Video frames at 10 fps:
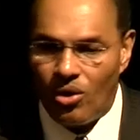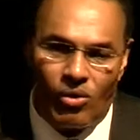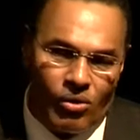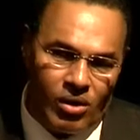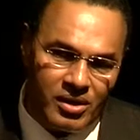
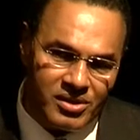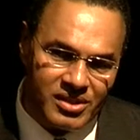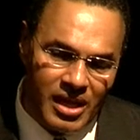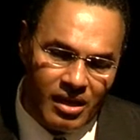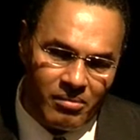or
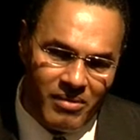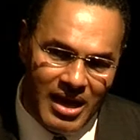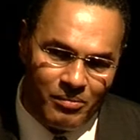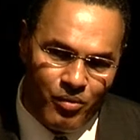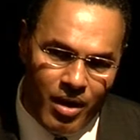understanding a
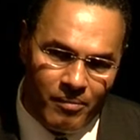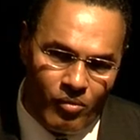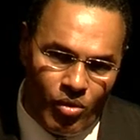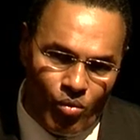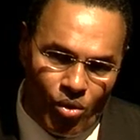math
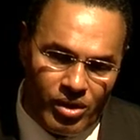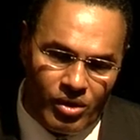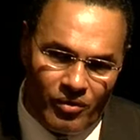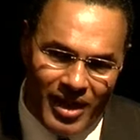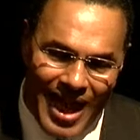problem or
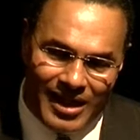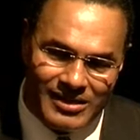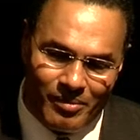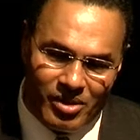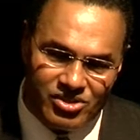working on the
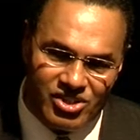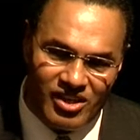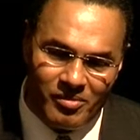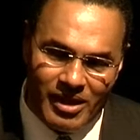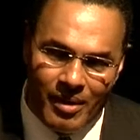academic
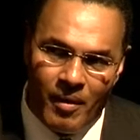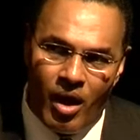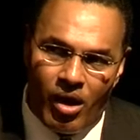achievement gap,